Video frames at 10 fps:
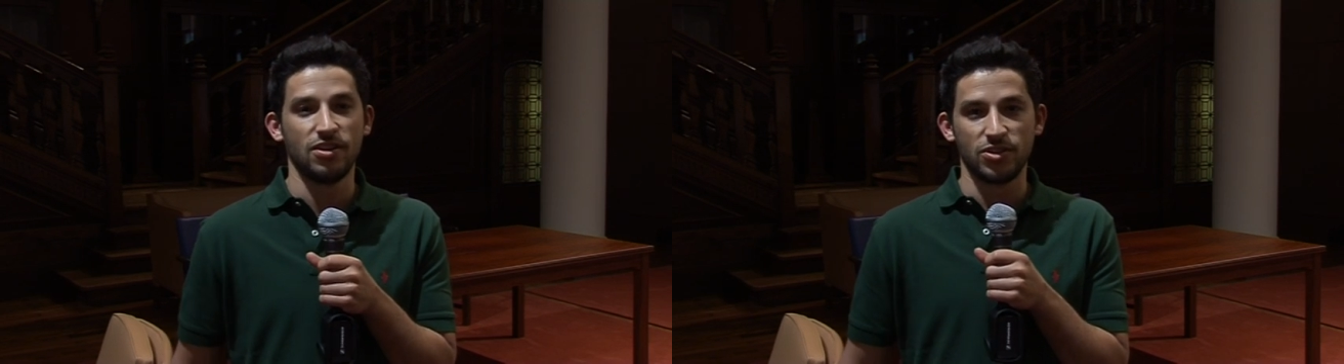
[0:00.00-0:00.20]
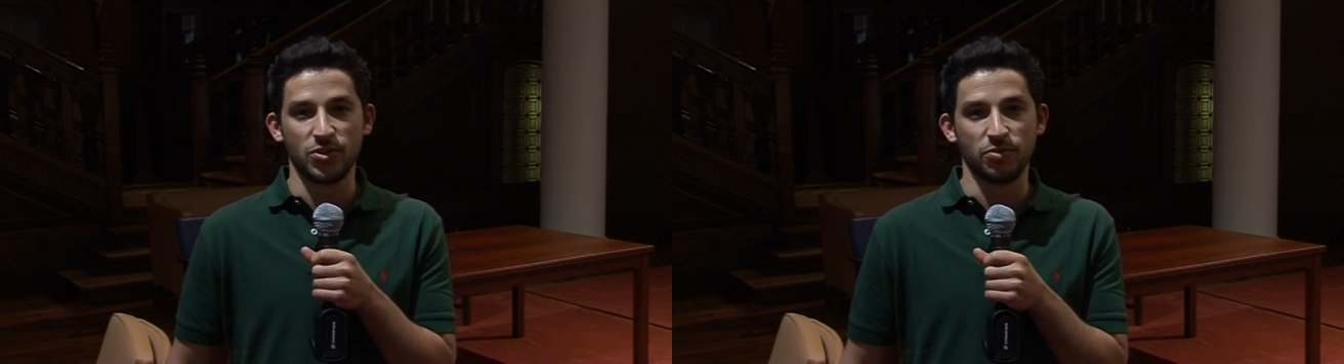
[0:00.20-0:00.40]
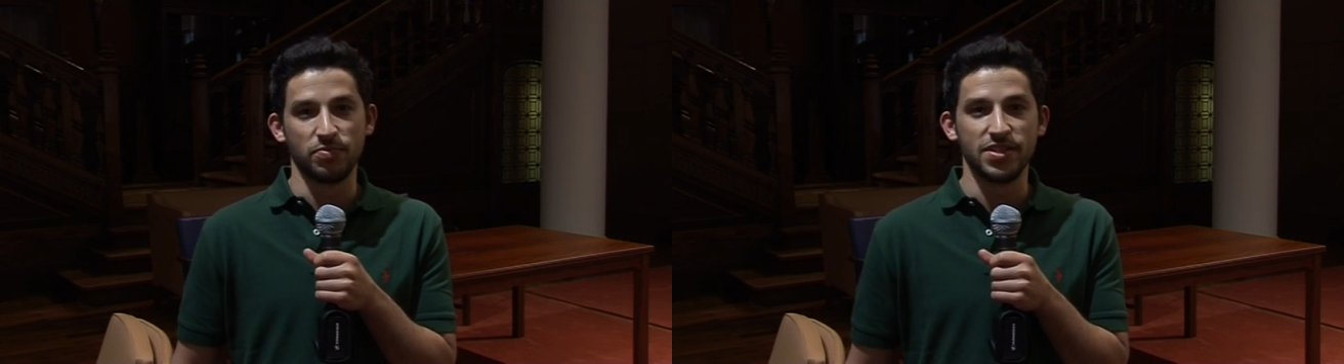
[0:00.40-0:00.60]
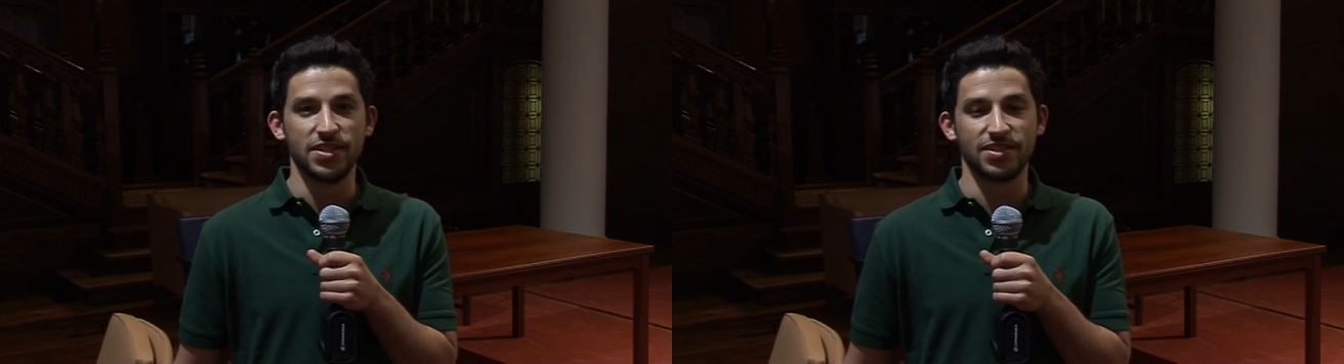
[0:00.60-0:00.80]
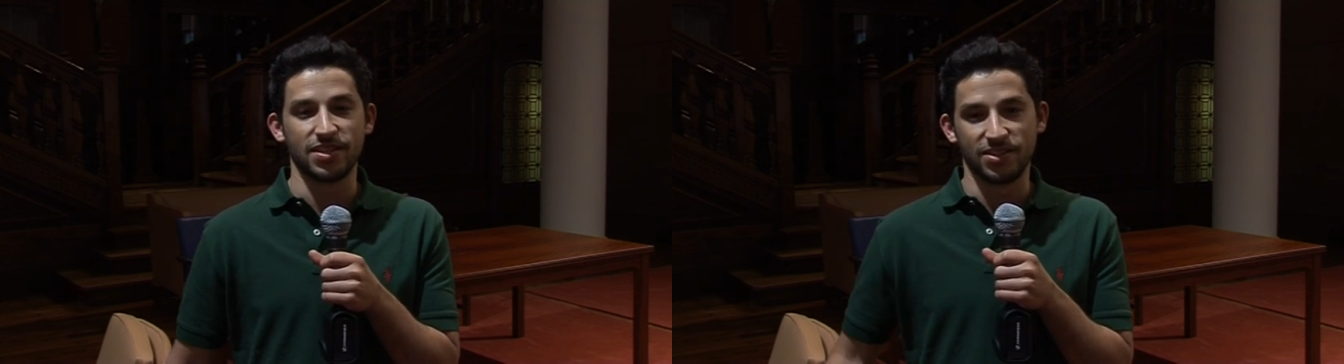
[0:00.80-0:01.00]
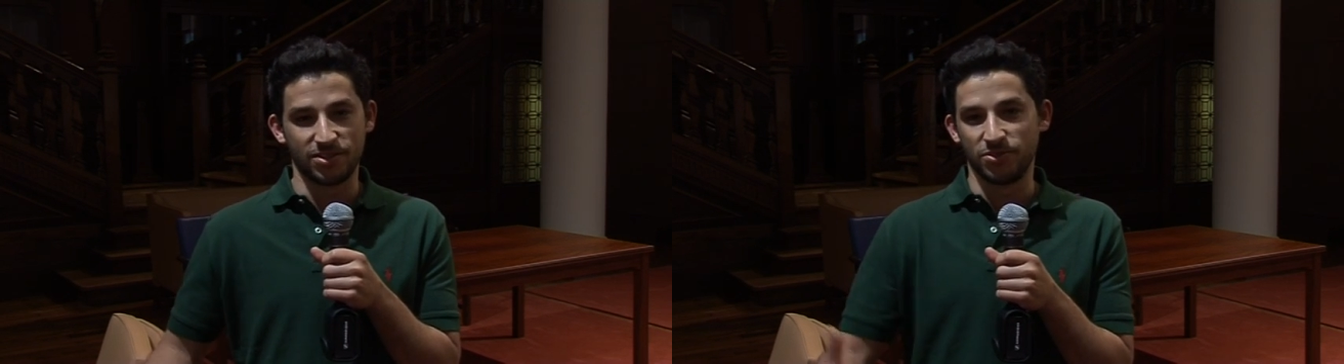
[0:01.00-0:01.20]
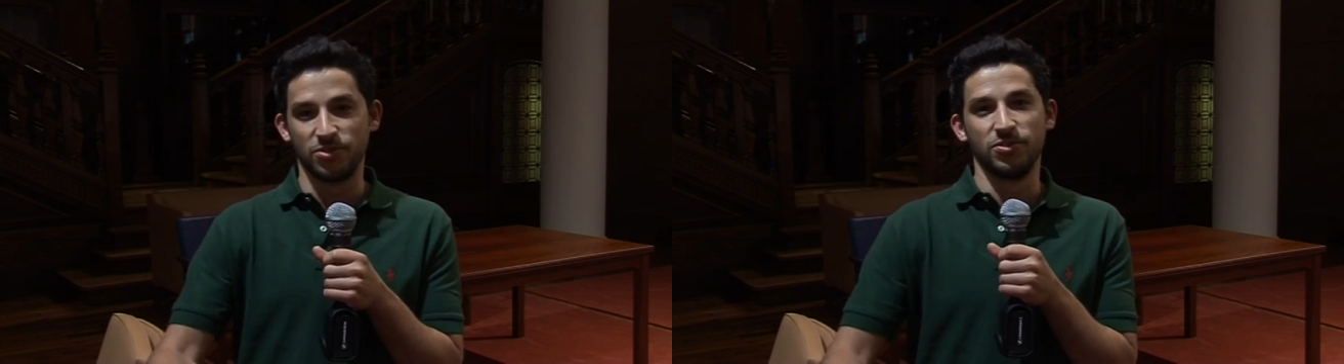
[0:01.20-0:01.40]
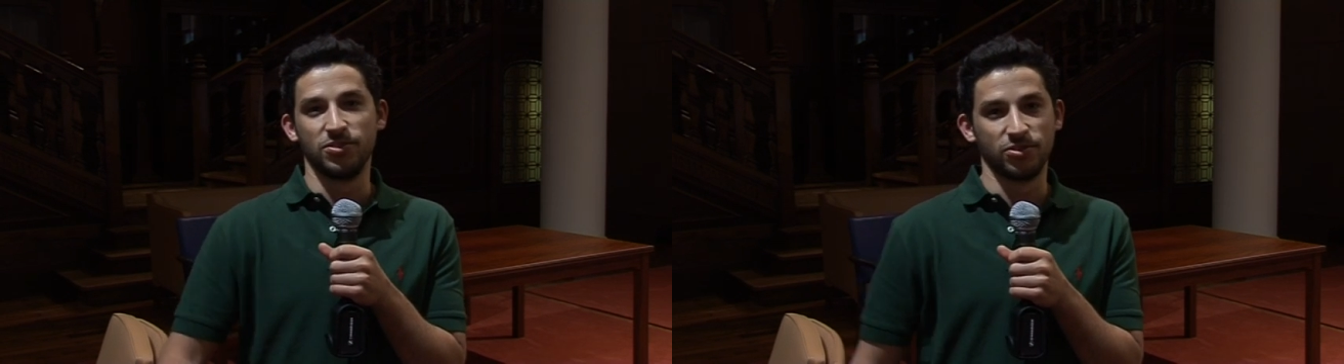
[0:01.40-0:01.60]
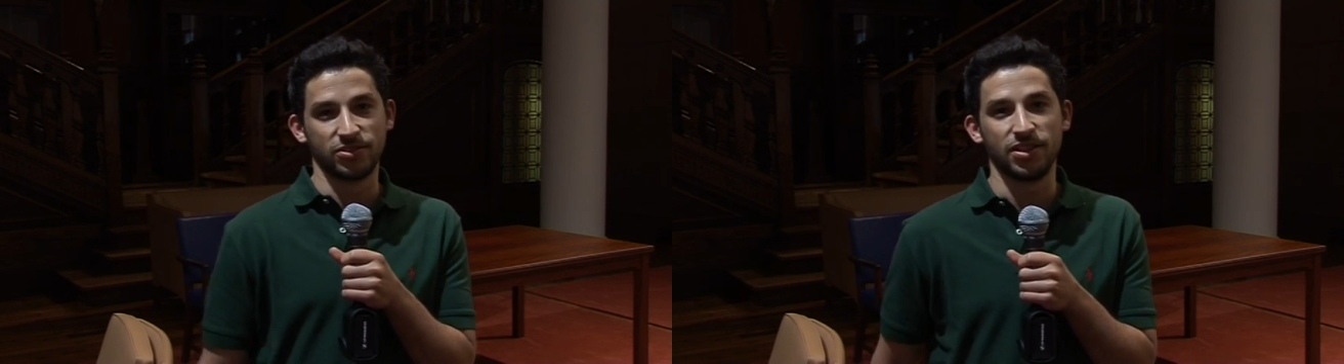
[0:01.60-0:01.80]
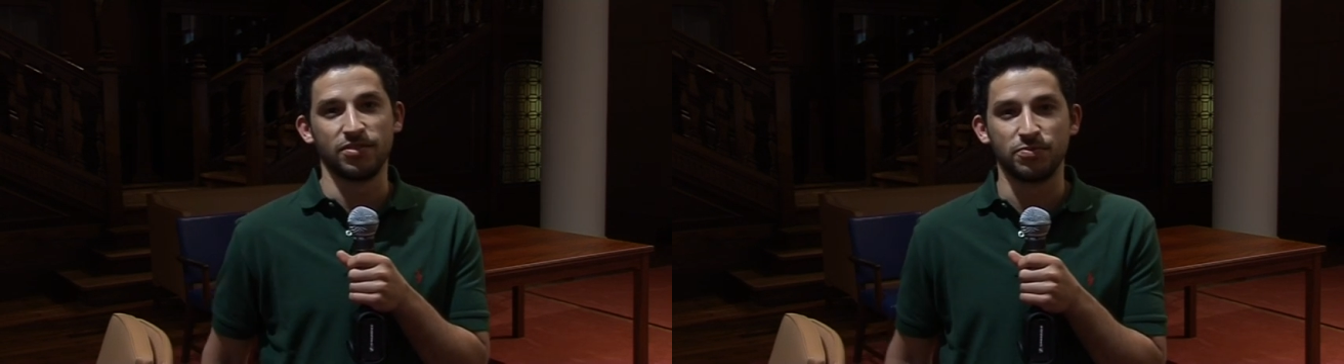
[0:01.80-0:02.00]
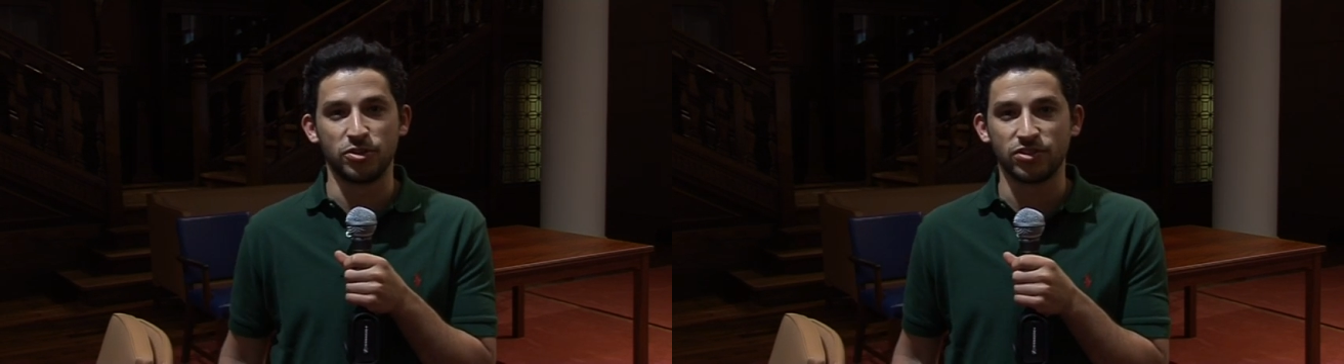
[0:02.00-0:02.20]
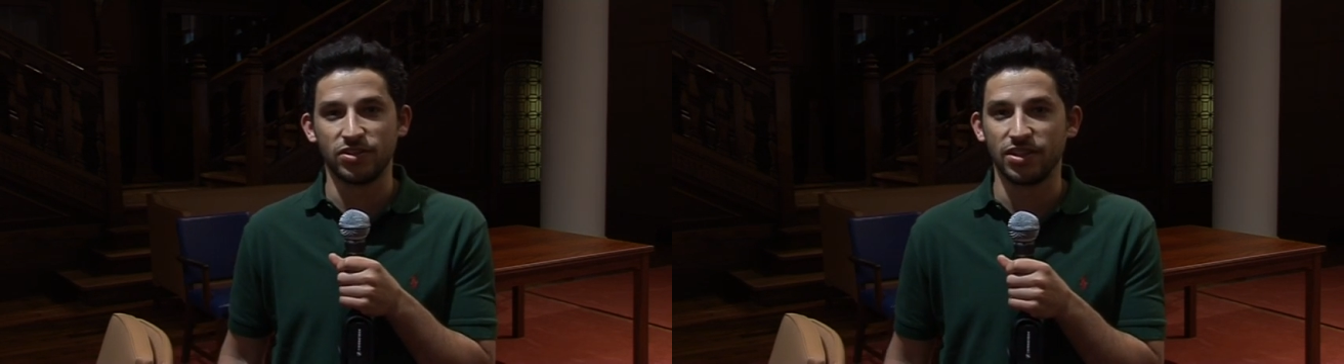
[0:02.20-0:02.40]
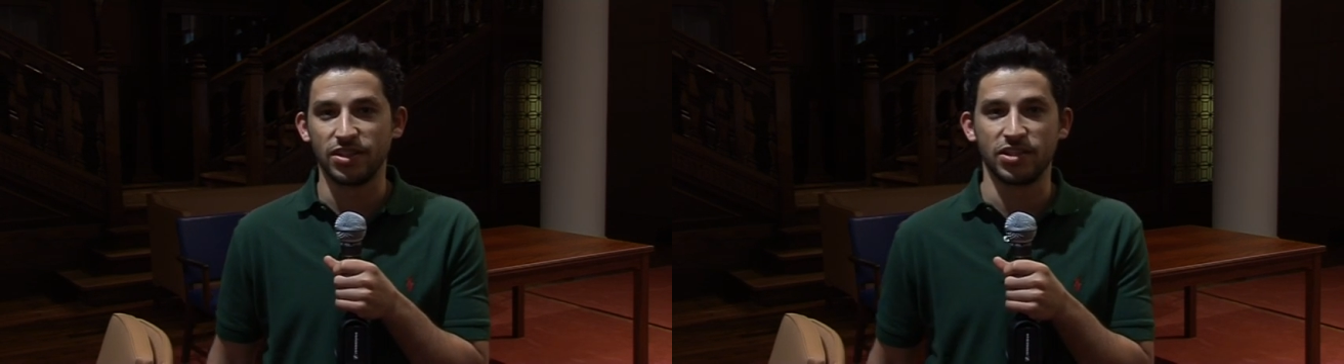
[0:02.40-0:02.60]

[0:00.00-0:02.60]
to your business and to yourself personally,